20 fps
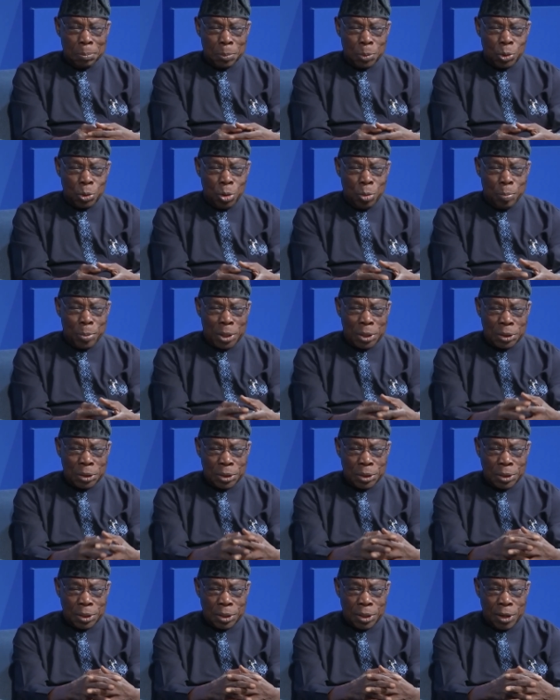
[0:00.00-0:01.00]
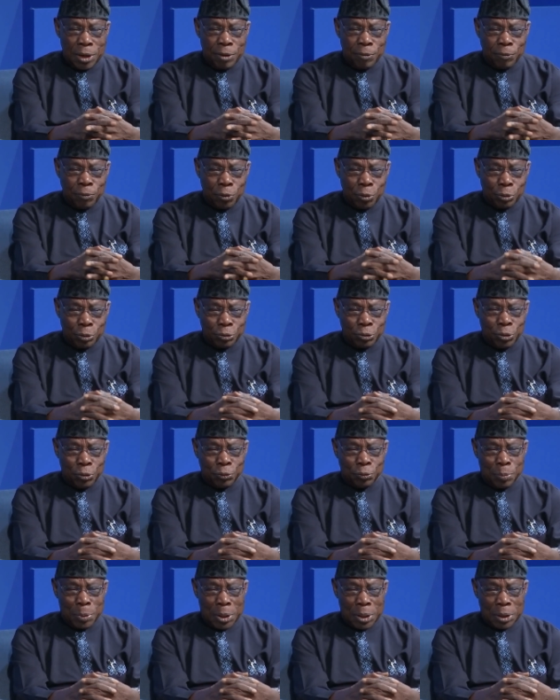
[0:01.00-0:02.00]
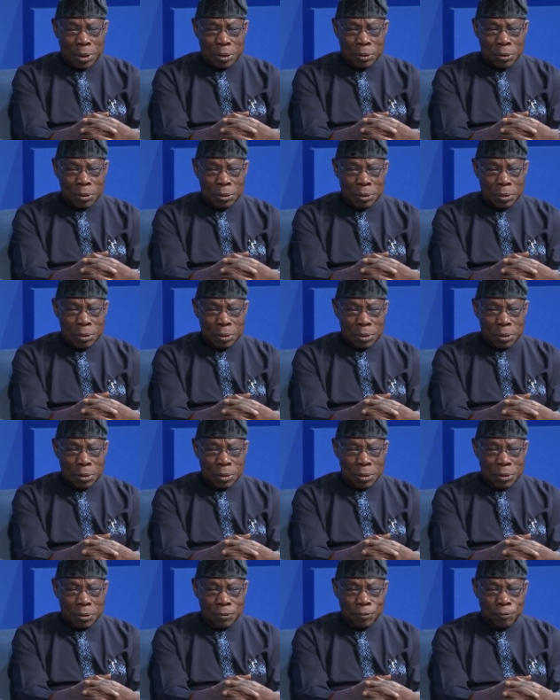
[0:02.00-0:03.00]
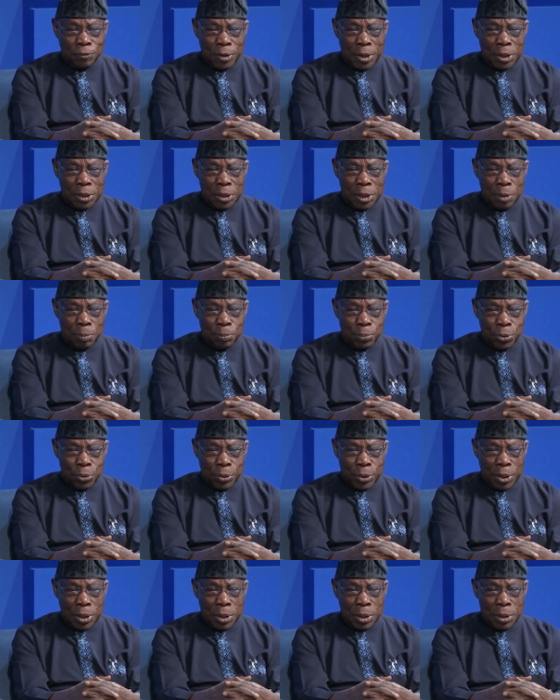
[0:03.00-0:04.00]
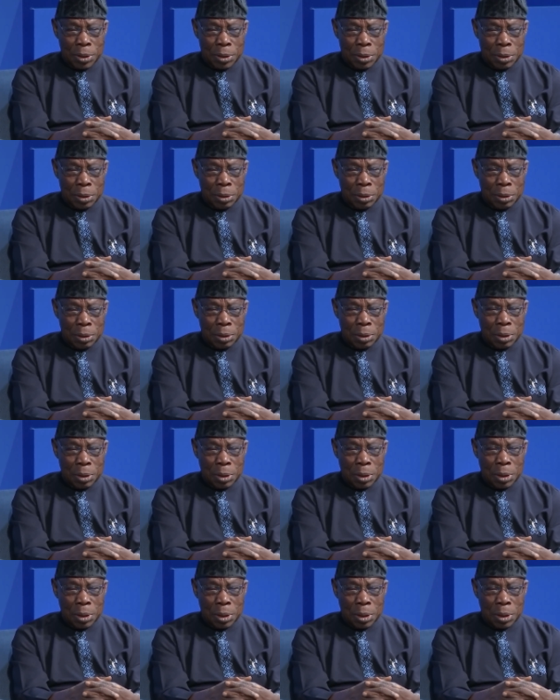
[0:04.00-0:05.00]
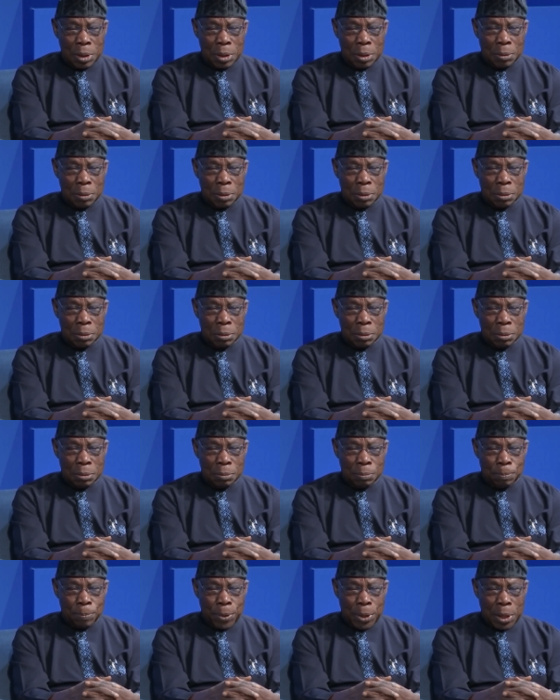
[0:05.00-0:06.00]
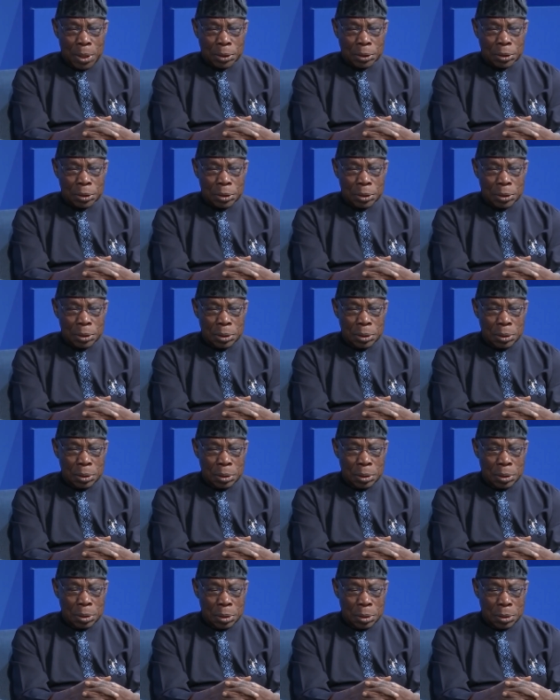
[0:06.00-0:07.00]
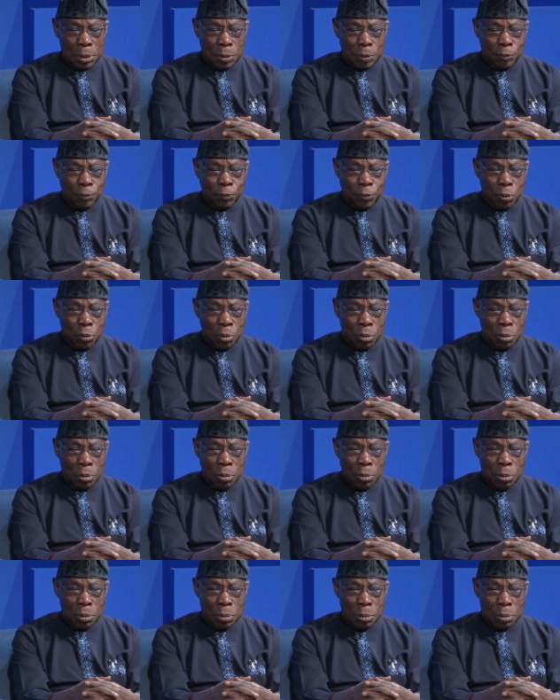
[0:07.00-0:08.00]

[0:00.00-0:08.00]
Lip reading: commending the efforts of my friend and brother, Pat, for